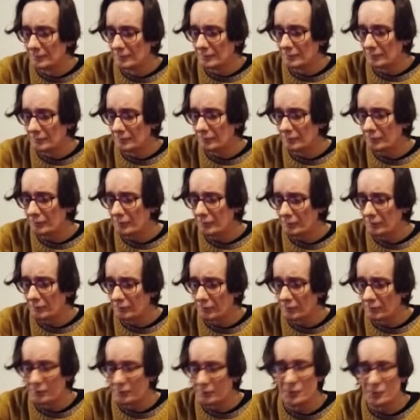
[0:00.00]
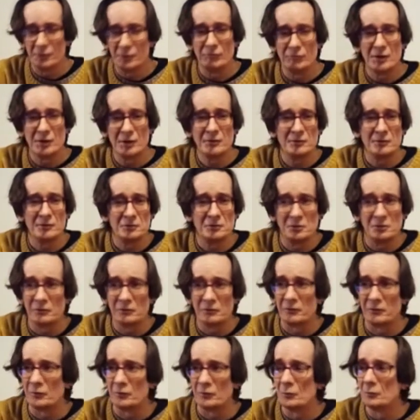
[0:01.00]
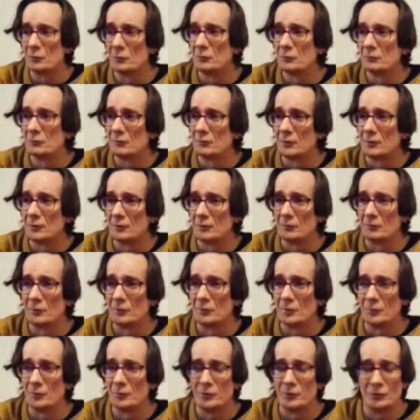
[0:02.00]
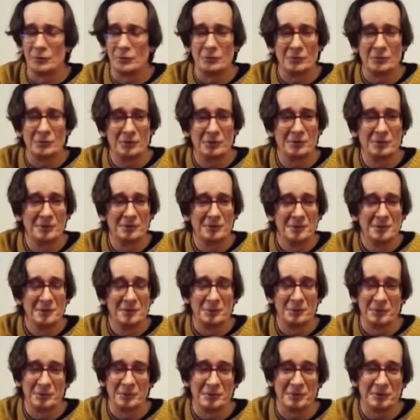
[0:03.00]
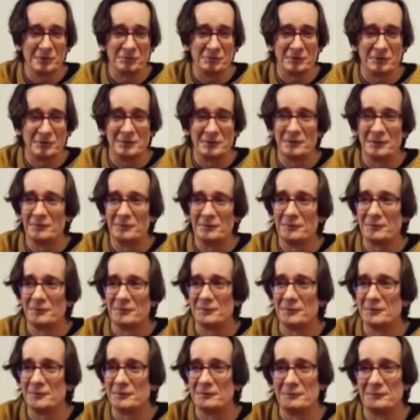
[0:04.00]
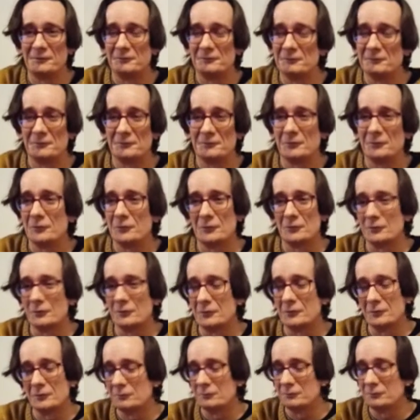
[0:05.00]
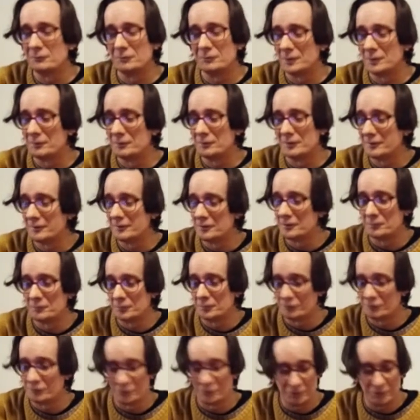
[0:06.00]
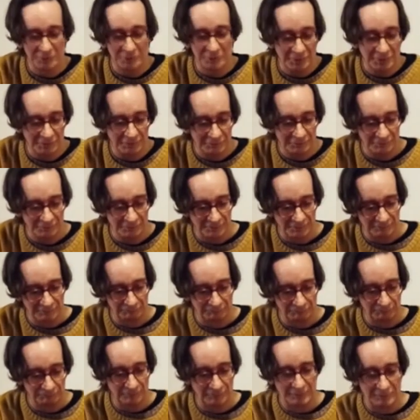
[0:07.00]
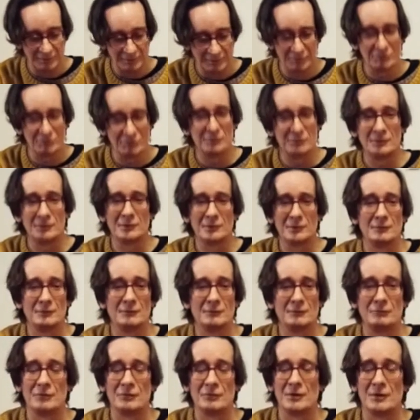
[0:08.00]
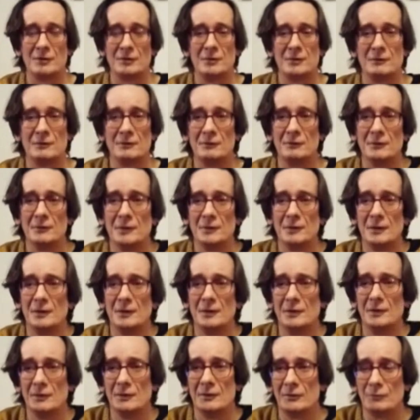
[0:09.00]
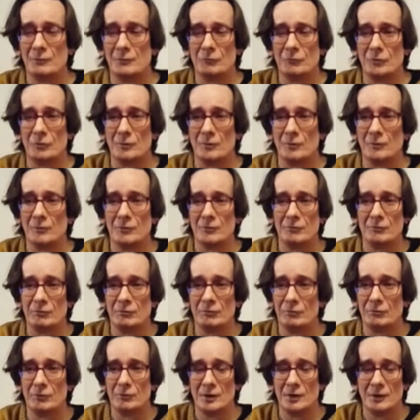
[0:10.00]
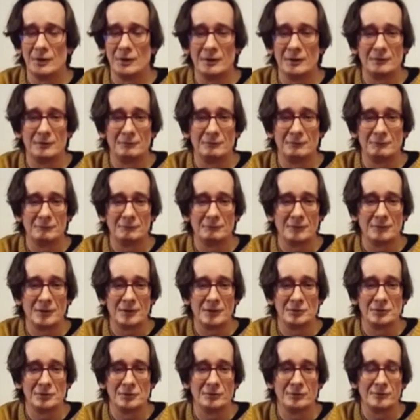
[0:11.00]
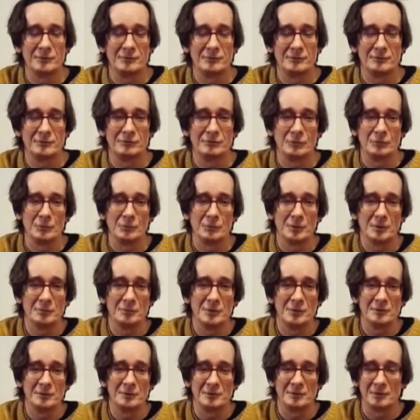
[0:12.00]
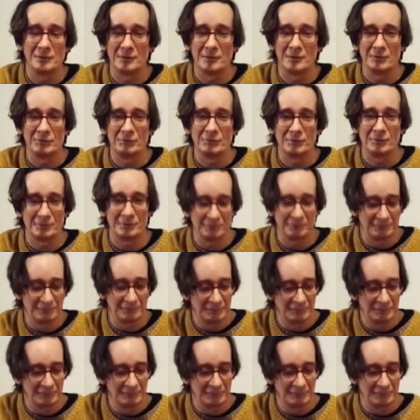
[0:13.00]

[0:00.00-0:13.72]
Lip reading: something I thought I invented years ago when I was younger, but then I found out that other people did it before me. And it's even found in some forms of really ancient drumming music in Africa.